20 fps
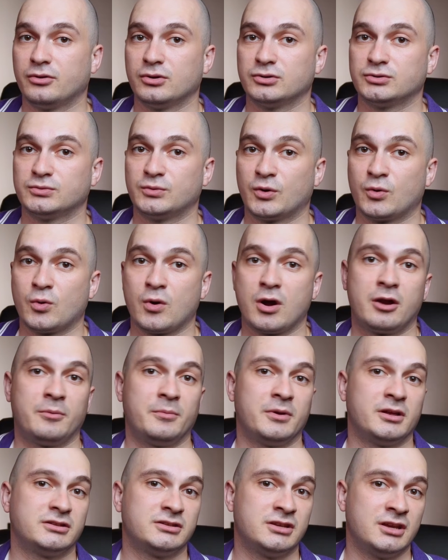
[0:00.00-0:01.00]
those
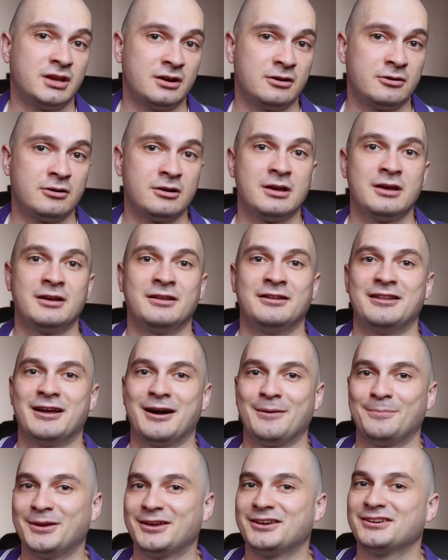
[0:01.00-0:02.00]
requirements here,
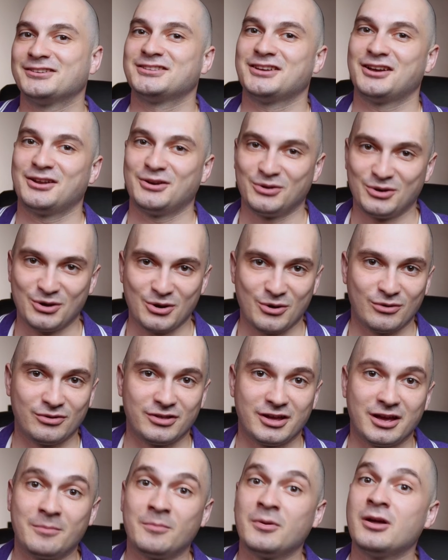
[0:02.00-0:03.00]
not because I don't know
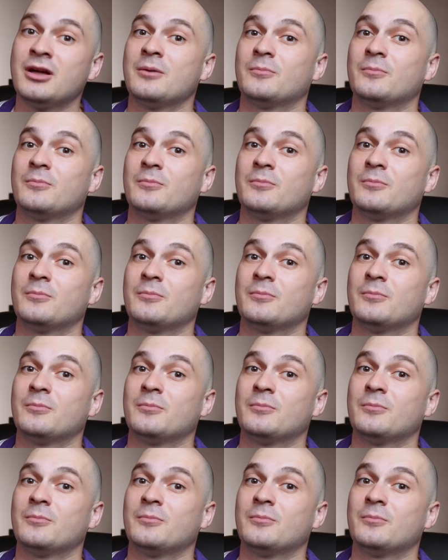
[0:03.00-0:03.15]
them,